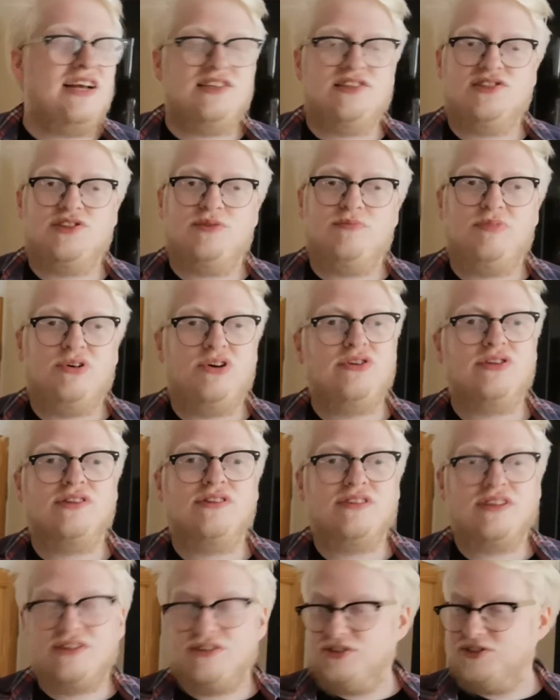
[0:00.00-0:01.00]
as a pun,
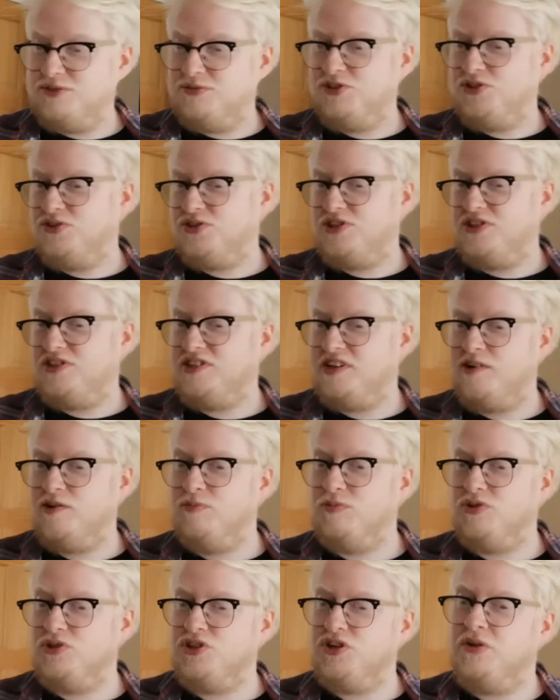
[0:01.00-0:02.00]
because it was just a
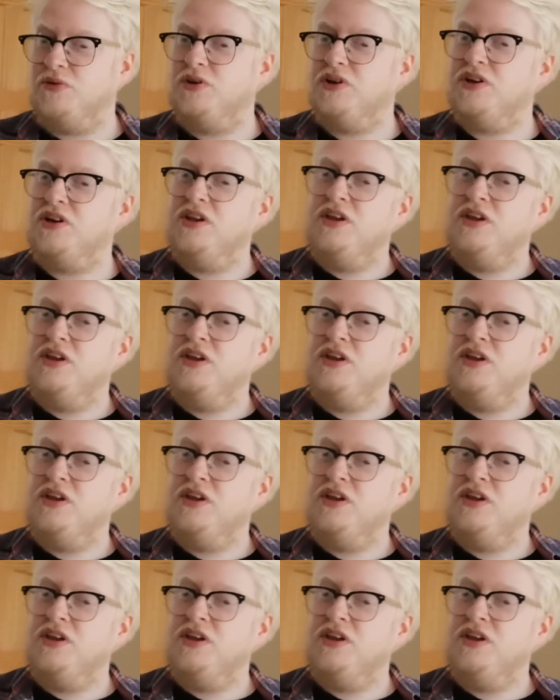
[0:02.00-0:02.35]
terrible joke.